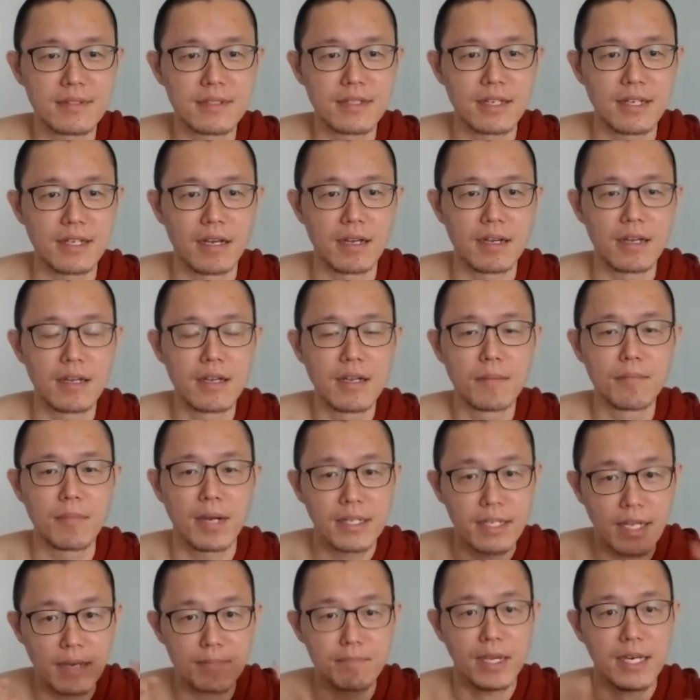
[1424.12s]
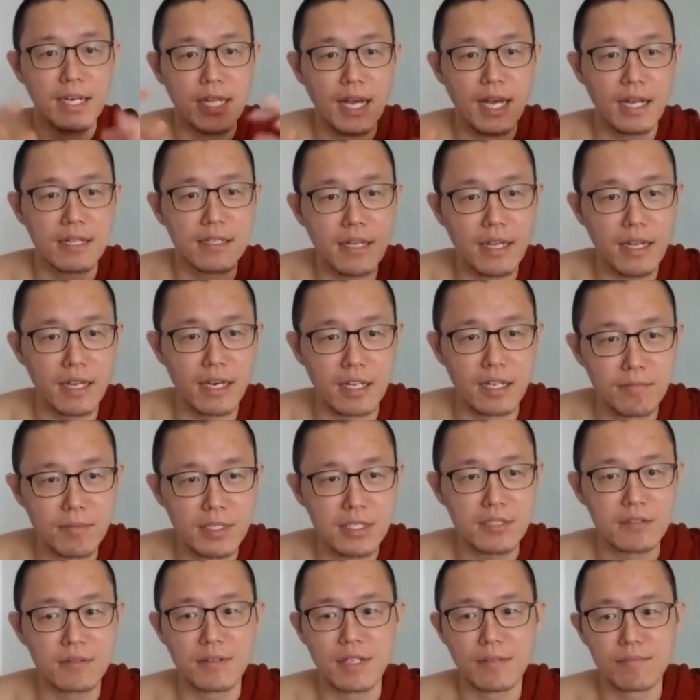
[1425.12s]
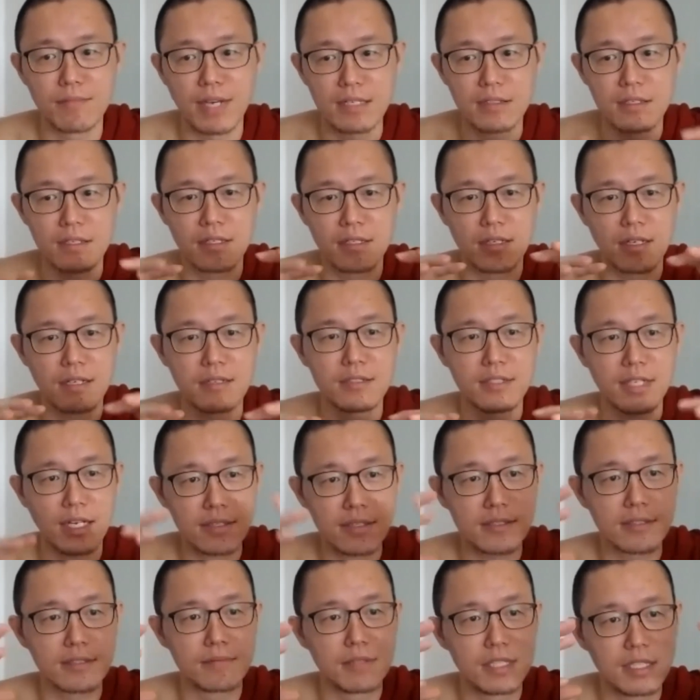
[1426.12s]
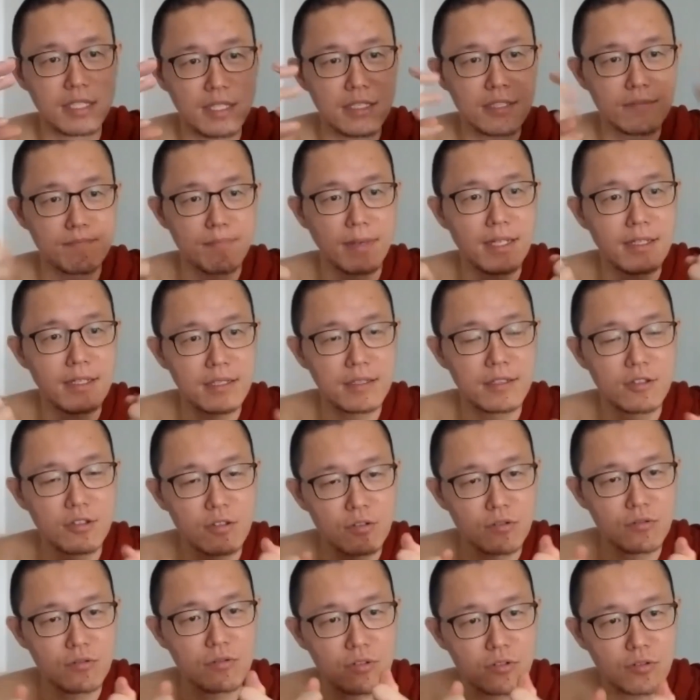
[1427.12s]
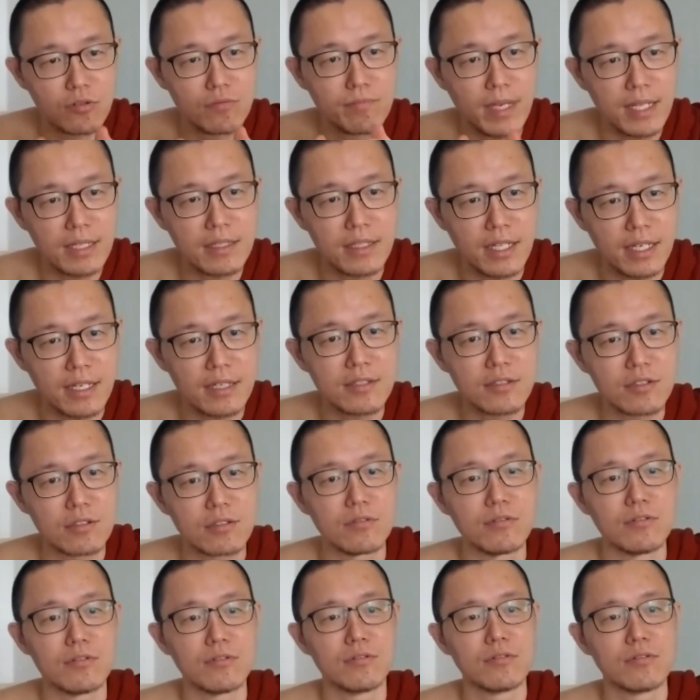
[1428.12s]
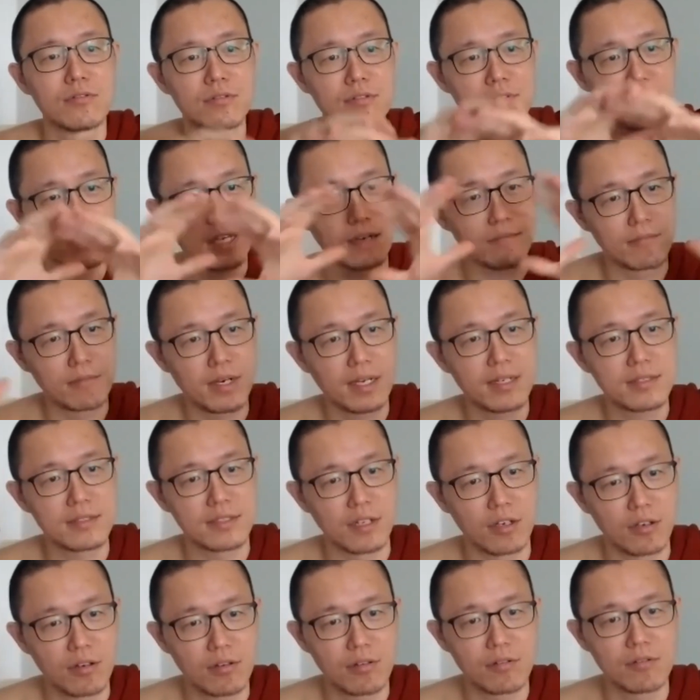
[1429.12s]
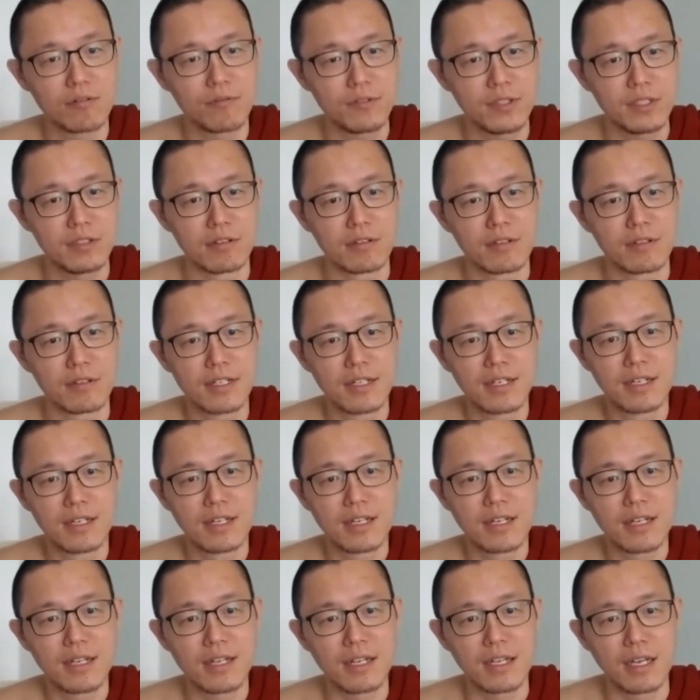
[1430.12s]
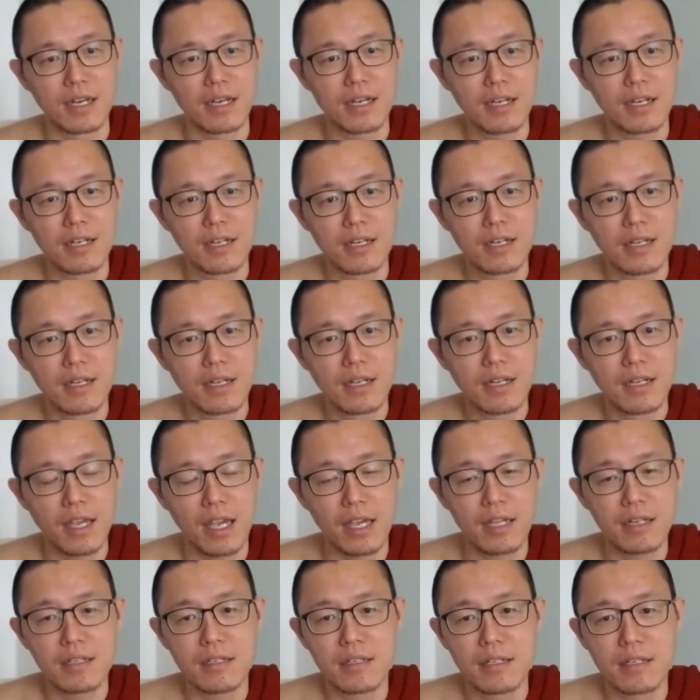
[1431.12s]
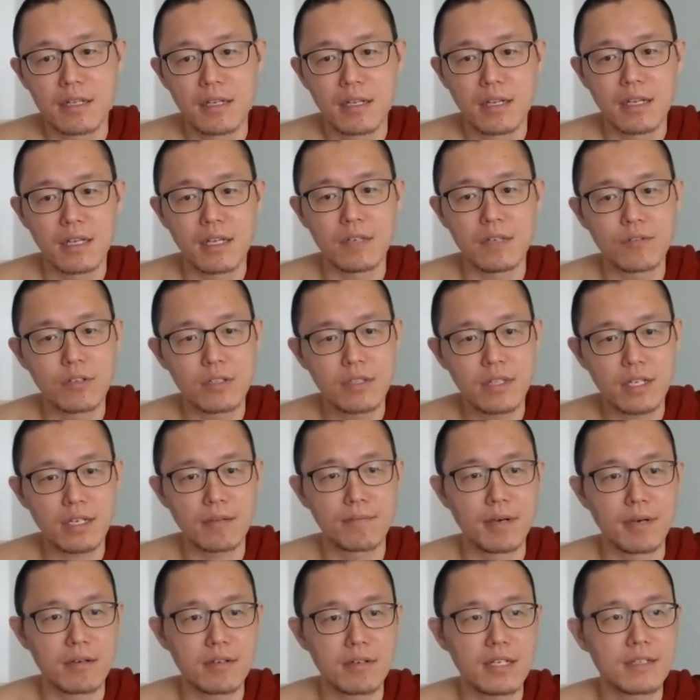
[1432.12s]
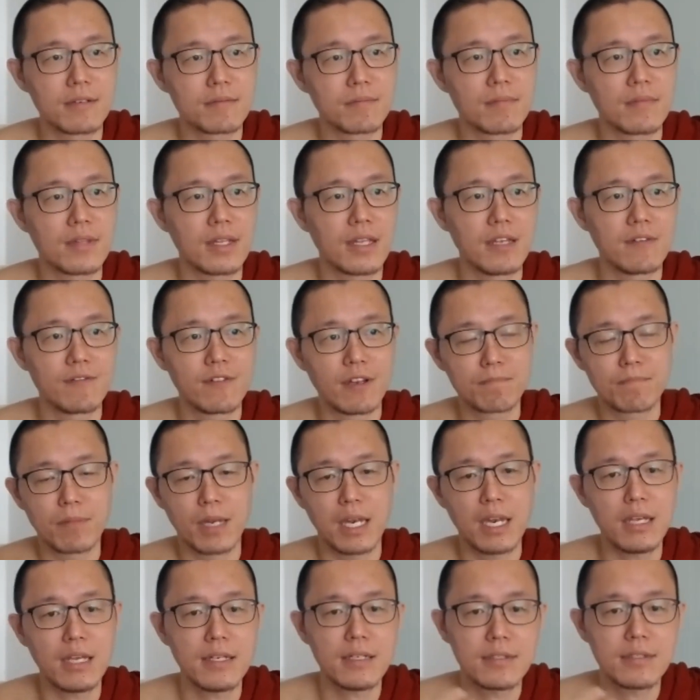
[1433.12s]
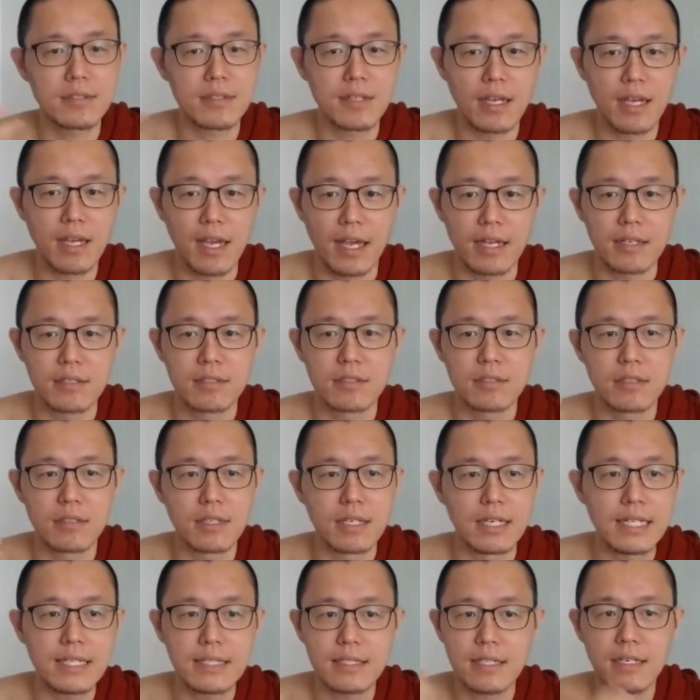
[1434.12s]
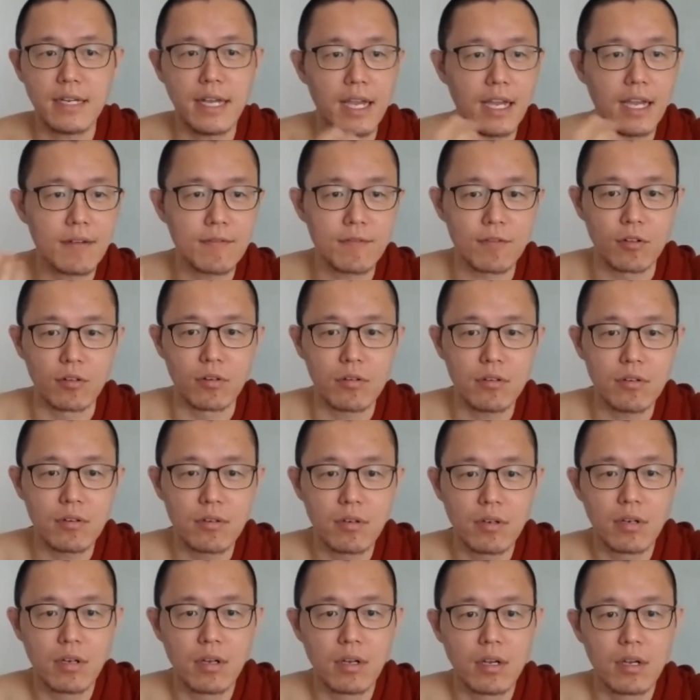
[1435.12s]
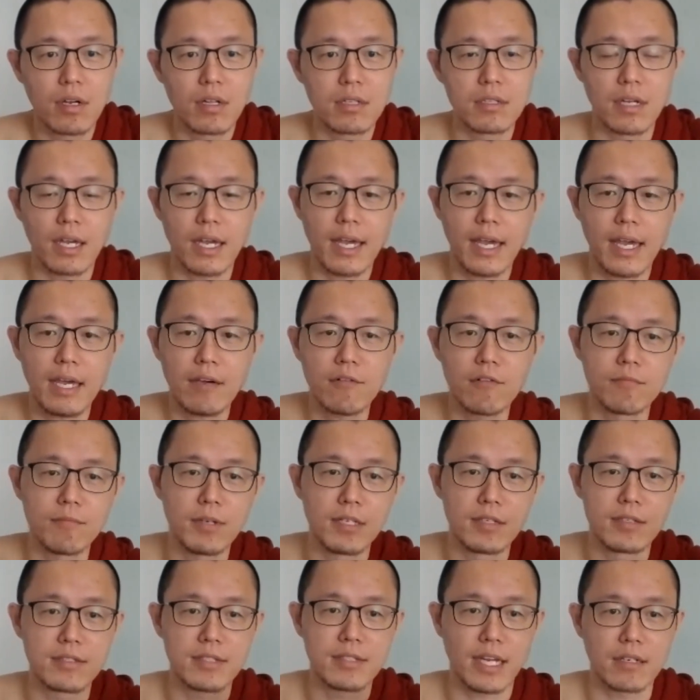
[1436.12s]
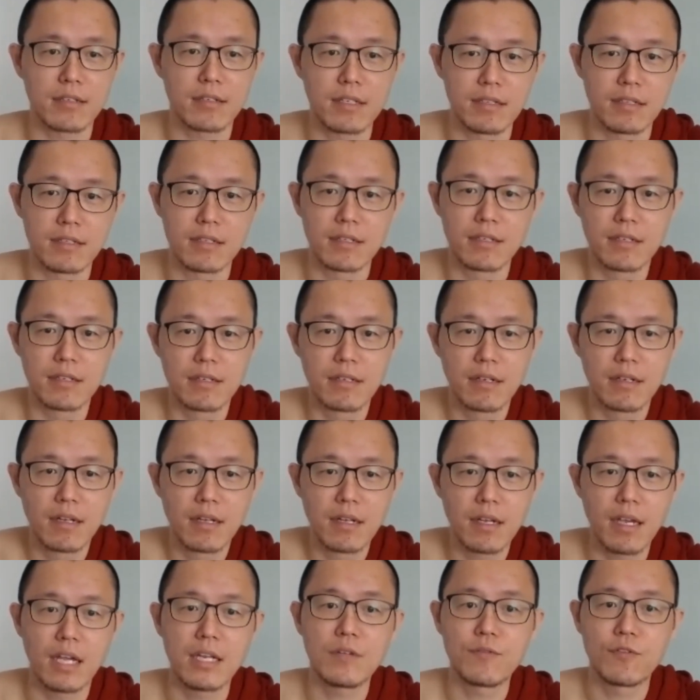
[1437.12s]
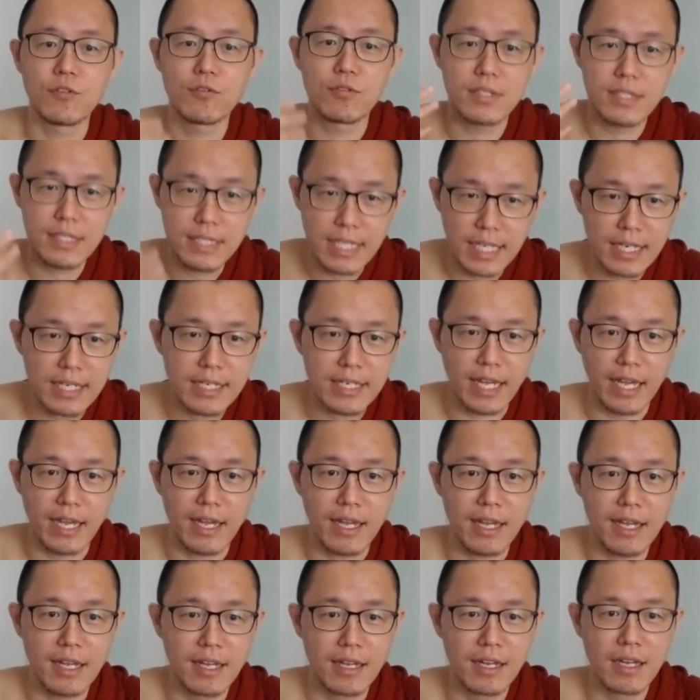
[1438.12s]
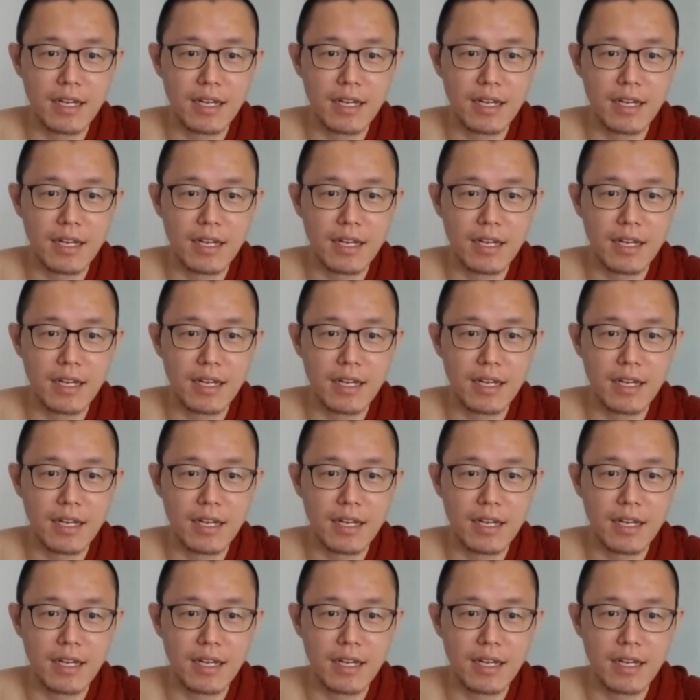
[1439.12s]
Yeah, but there are many other elements, but just these two main things to summarize the whole field. Yeah, and if you think about it, if a place has little airflow, the air will be stagnant, and if you stay there